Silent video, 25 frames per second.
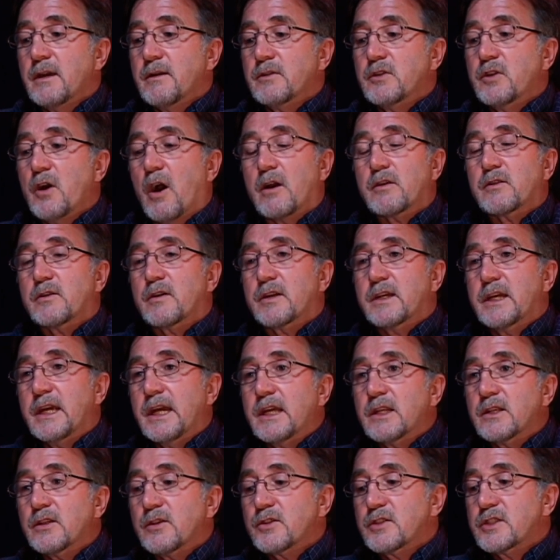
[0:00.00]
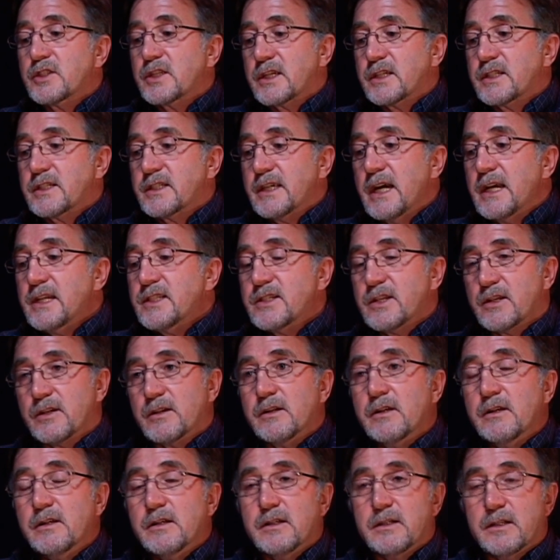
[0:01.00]
Dr. Kendall's
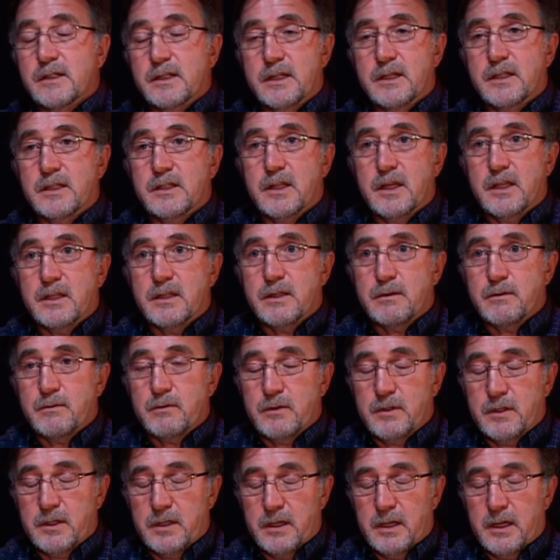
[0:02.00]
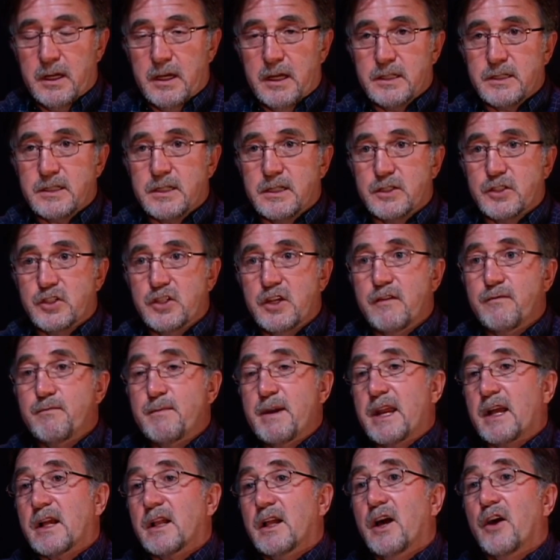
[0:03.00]
successor as the Chief
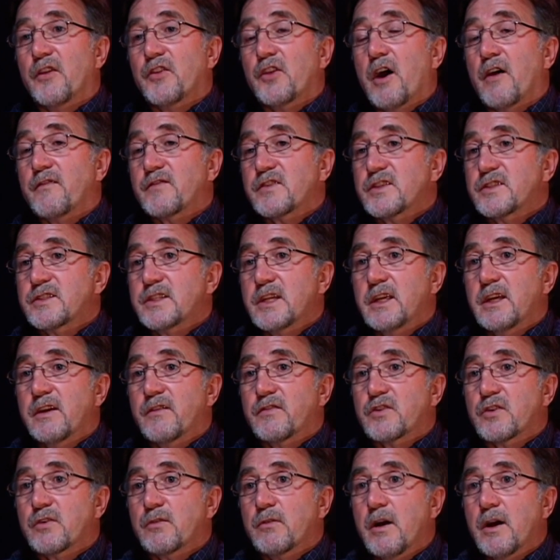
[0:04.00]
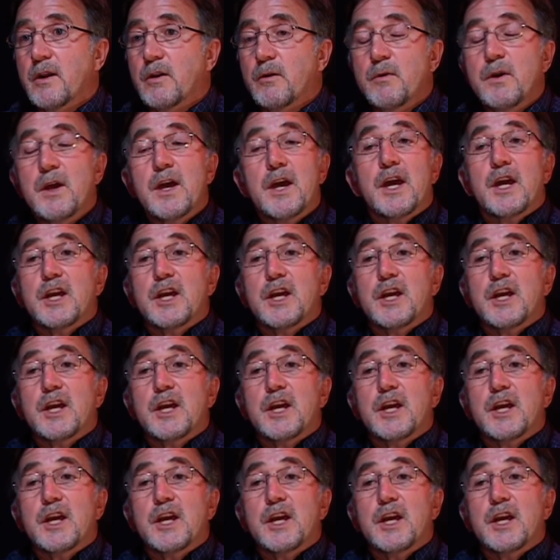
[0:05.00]
Medical Health Officer of the City of Toronto,